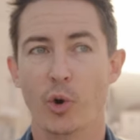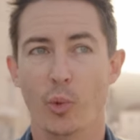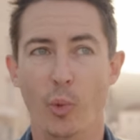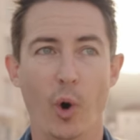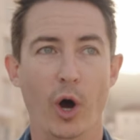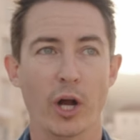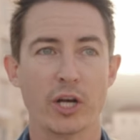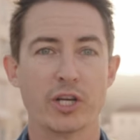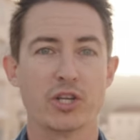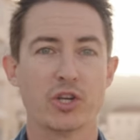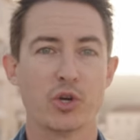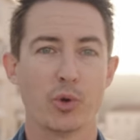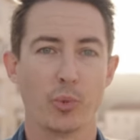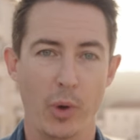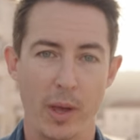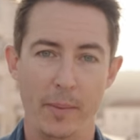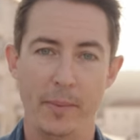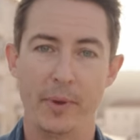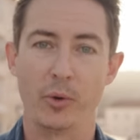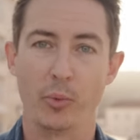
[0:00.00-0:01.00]
what
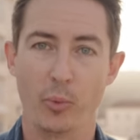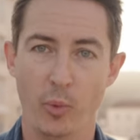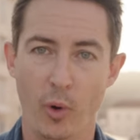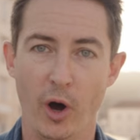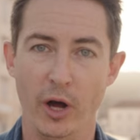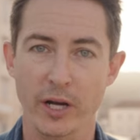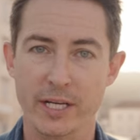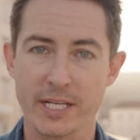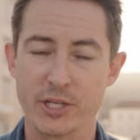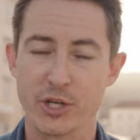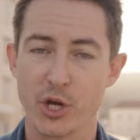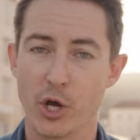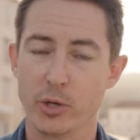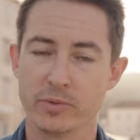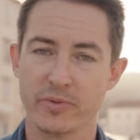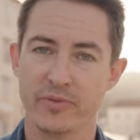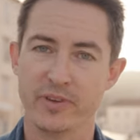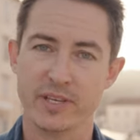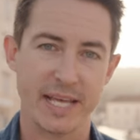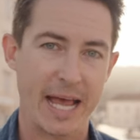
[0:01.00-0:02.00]
women want in
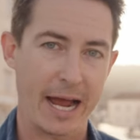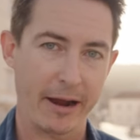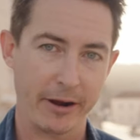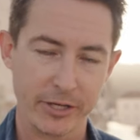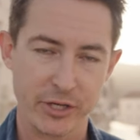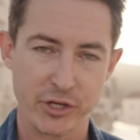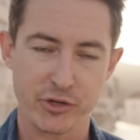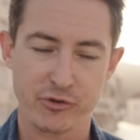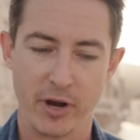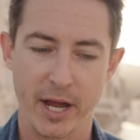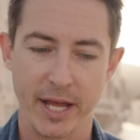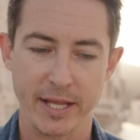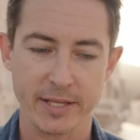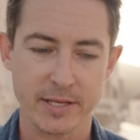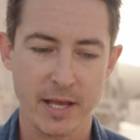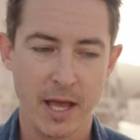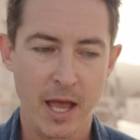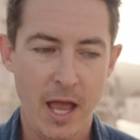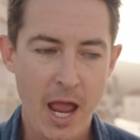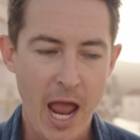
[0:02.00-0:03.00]
terms of his character traits,